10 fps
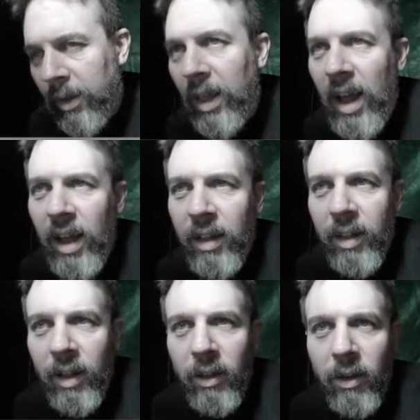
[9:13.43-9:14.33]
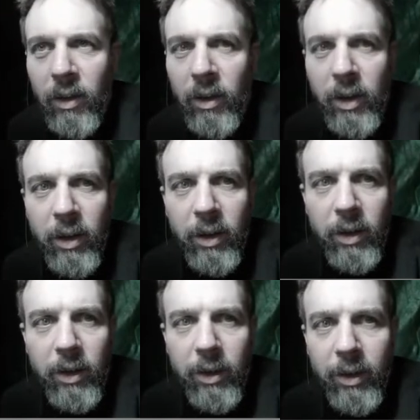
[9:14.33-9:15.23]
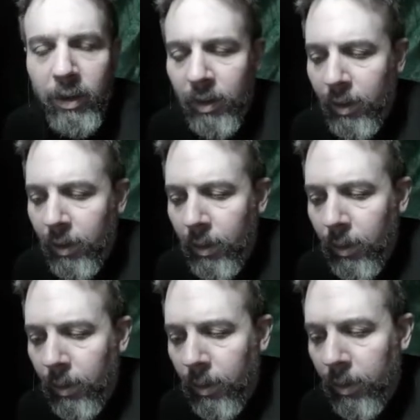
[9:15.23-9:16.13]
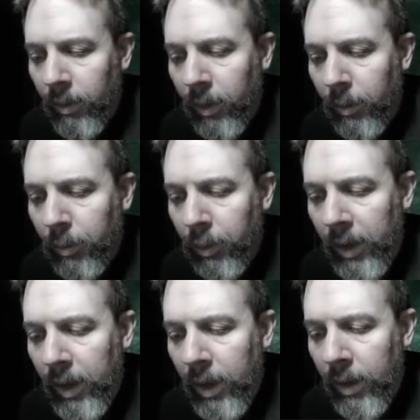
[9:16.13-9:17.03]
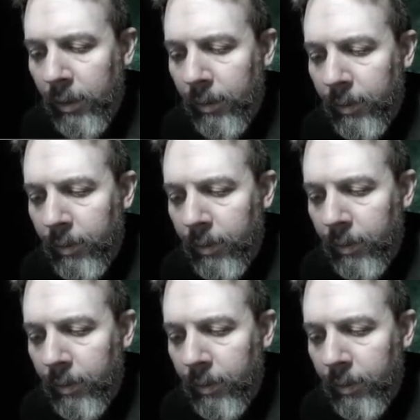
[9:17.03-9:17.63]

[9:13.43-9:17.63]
You see that? That little like where it's like blinking.